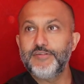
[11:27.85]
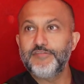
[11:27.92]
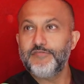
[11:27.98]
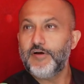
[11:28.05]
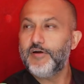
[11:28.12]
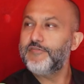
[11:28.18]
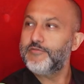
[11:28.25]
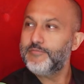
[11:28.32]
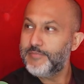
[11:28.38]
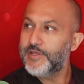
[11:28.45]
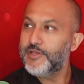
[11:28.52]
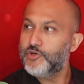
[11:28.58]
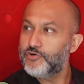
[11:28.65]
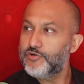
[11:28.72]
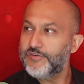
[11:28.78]
far from
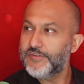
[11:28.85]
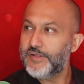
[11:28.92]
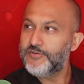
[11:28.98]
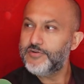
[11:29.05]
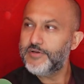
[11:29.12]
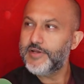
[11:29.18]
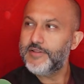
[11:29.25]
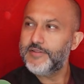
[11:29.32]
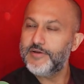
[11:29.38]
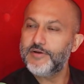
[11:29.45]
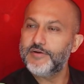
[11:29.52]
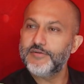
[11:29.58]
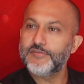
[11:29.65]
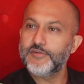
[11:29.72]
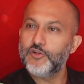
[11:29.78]
being Eurocentric, and
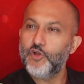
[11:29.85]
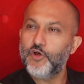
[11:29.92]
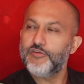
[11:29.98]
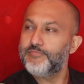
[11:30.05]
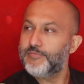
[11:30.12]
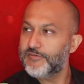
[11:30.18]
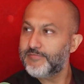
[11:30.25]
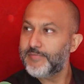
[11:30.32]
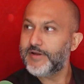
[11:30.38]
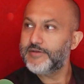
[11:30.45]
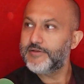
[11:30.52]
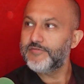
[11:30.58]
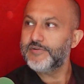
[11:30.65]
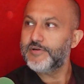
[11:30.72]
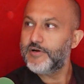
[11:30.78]
there's a lot of
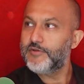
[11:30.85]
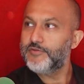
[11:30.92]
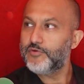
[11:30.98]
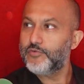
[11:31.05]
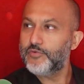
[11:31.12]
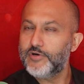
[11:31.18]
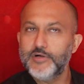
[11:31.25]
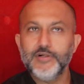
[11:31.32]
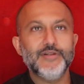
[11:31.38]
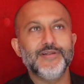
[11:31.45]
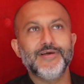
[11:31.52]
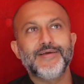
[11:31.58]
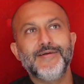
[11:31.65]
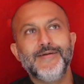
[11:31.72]
perspectives around the world.